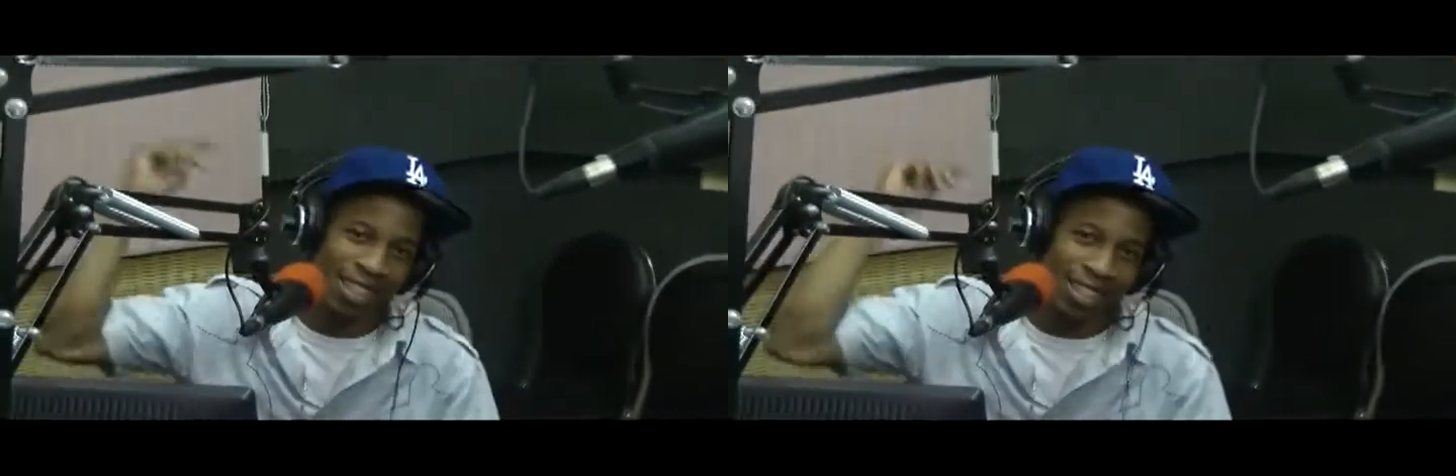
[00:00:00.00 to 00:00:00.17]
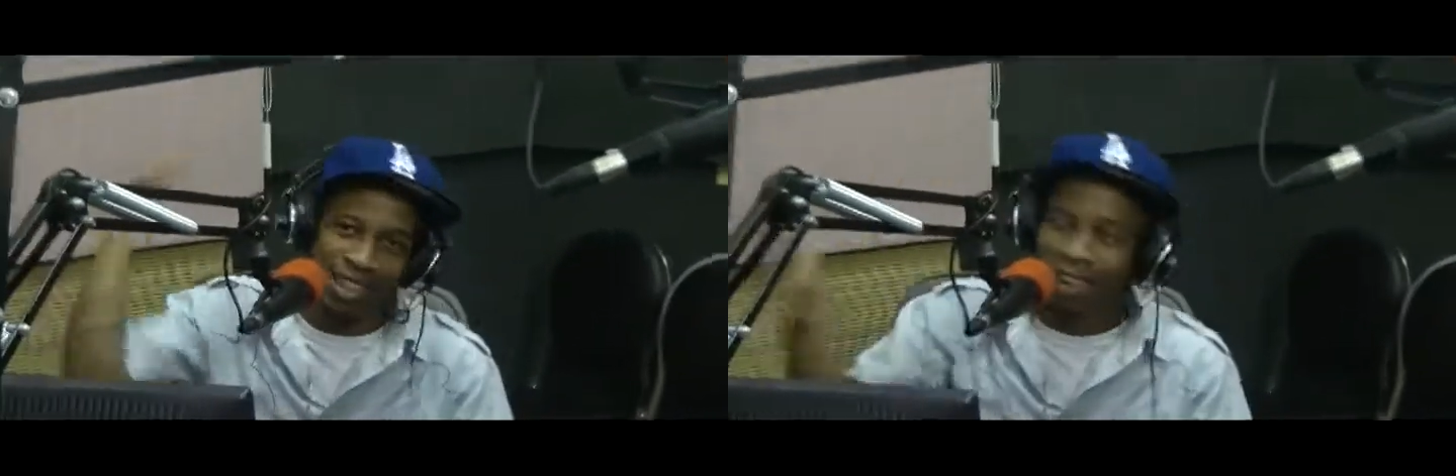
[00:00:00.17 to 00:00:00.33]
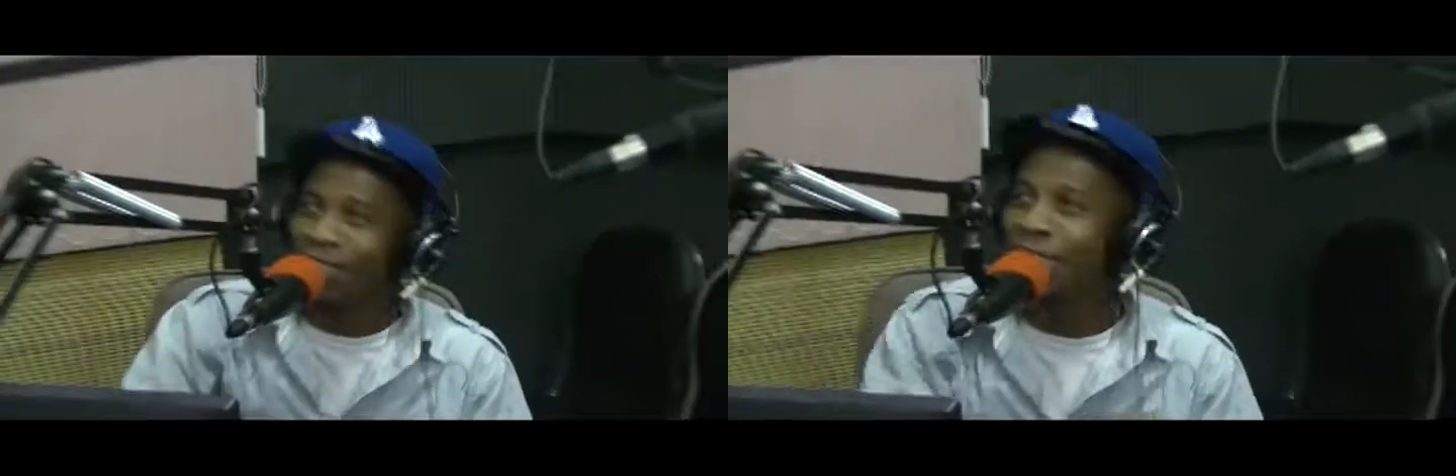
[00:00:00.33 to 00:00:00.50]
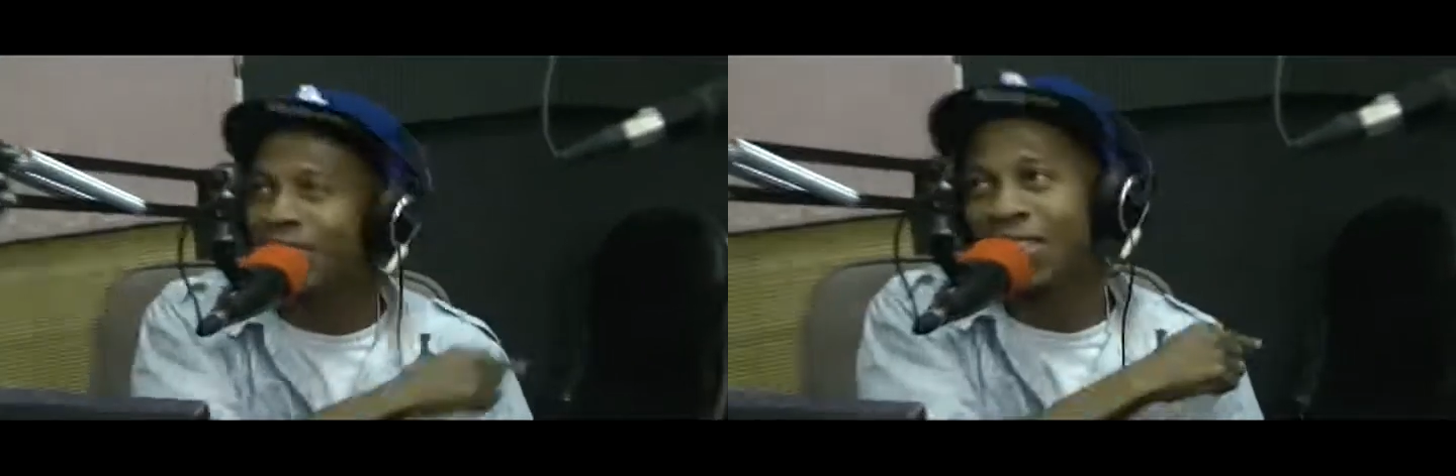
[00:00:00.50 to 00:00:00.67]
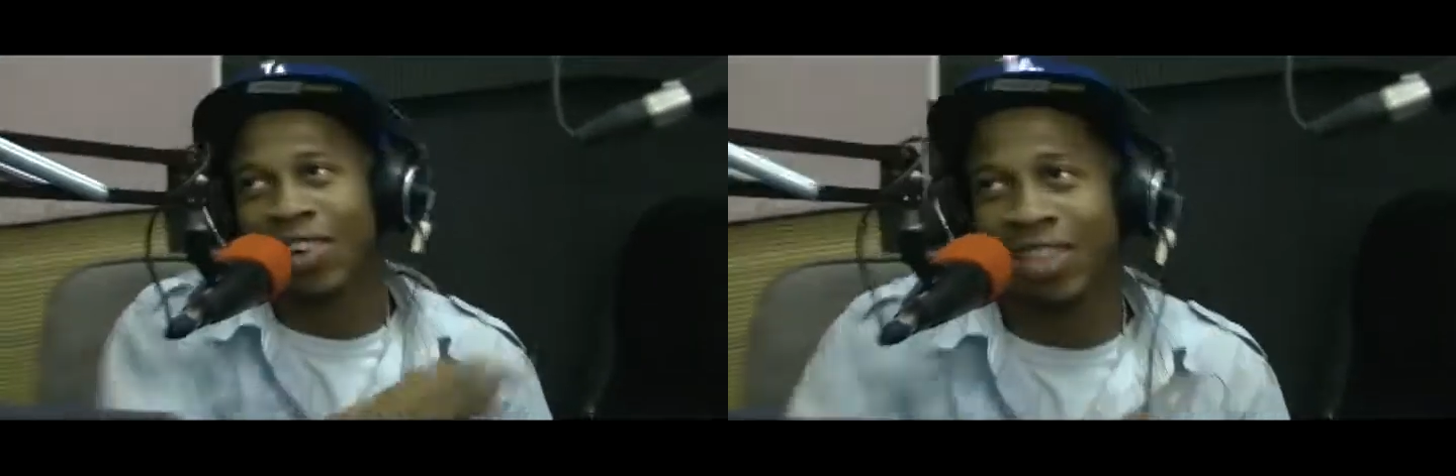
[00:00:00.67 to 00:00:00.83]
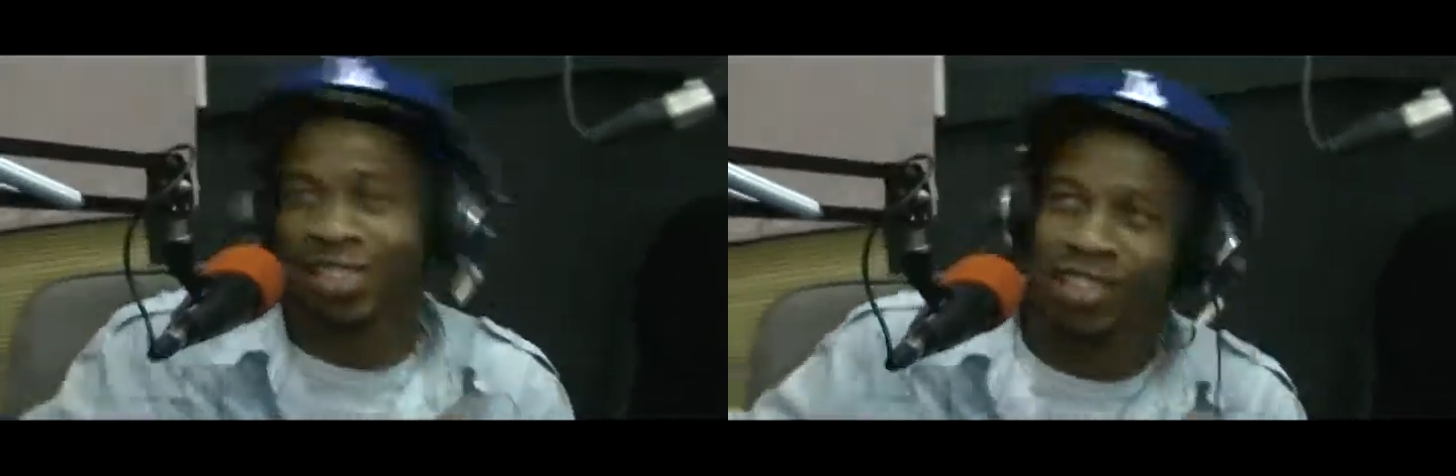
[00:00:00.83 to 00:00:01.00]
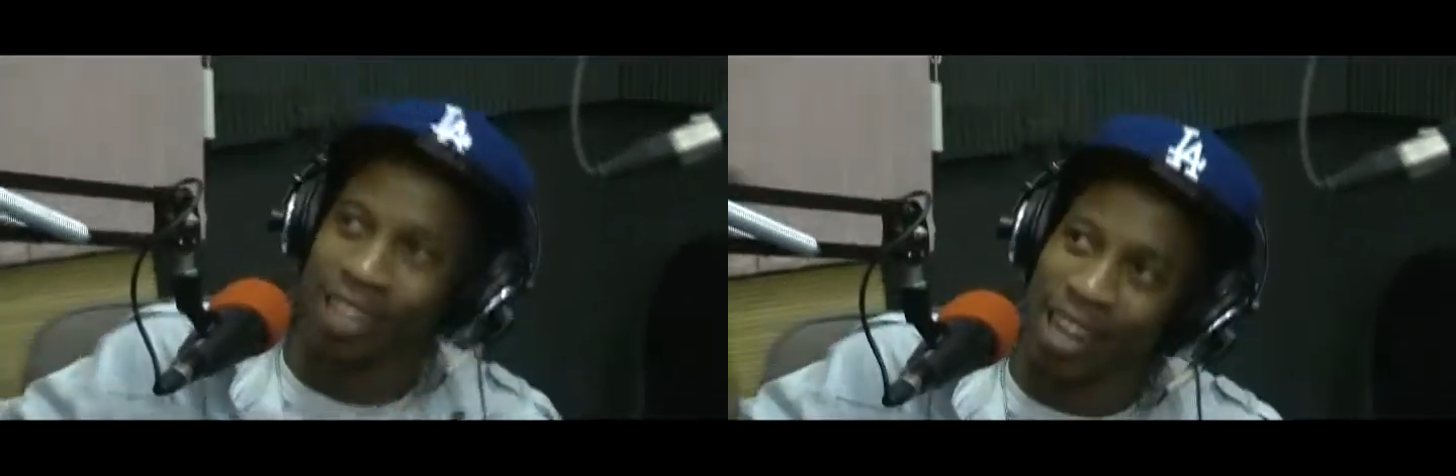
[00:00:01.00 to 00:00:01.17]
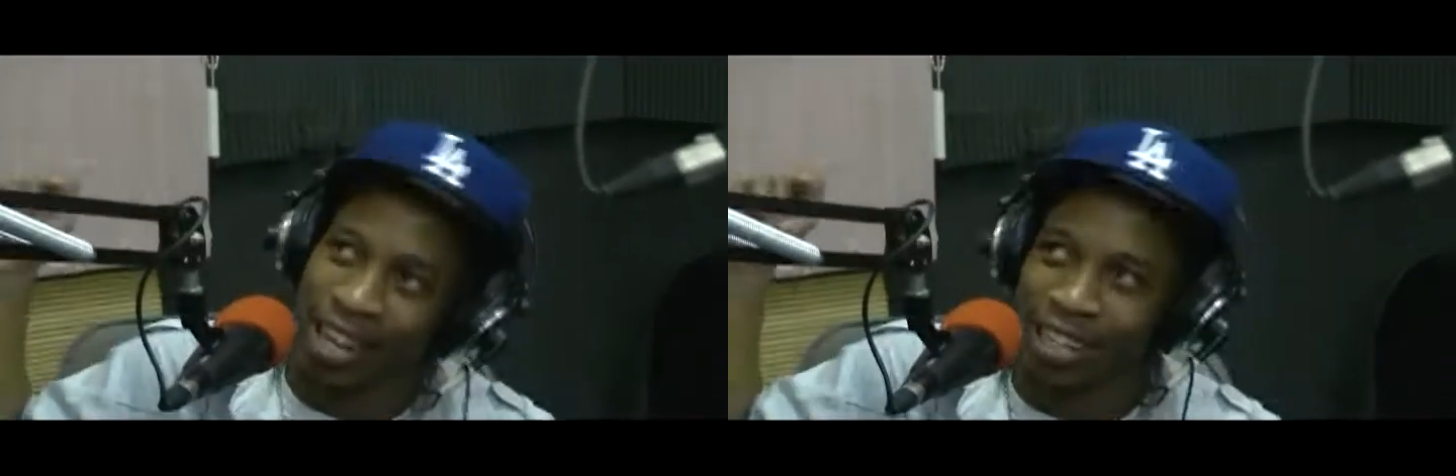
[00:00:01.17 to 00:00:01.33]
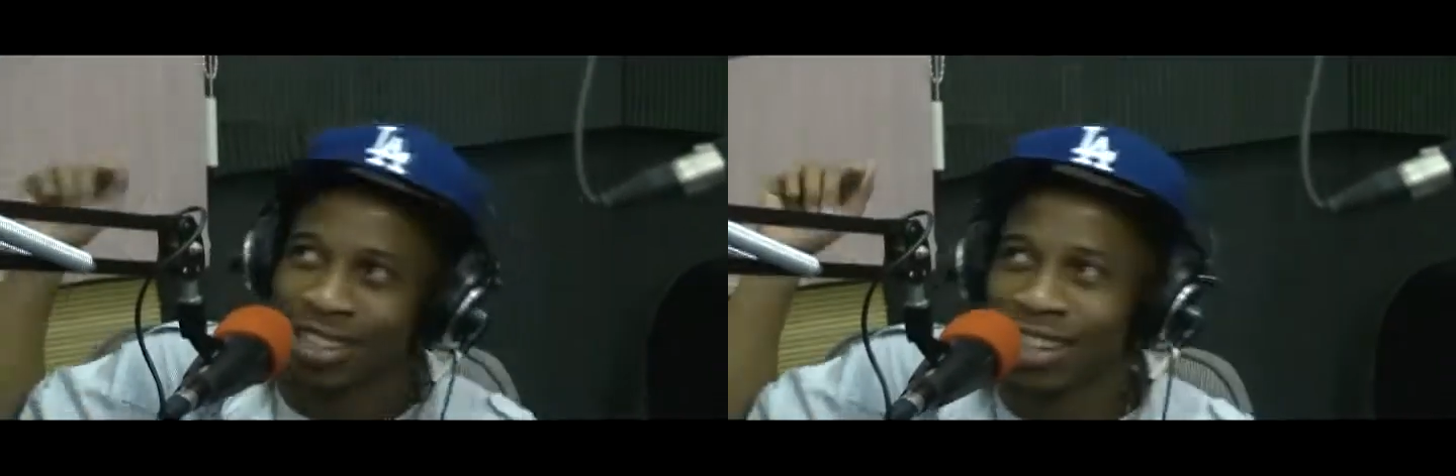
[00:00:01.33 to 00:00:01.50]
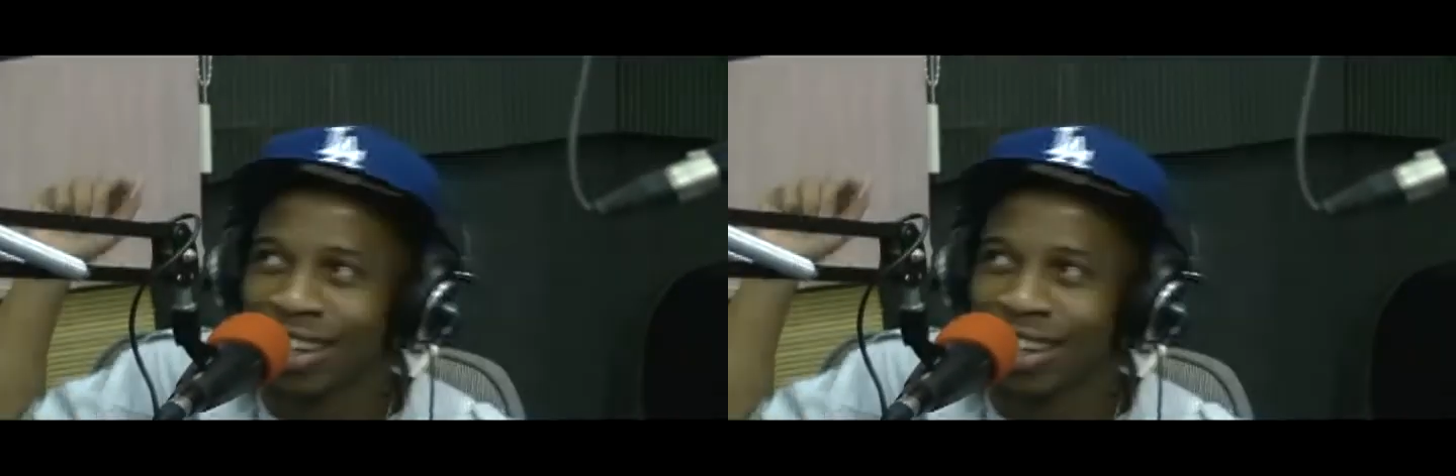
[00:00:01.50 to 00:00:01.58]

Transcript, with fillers: download sites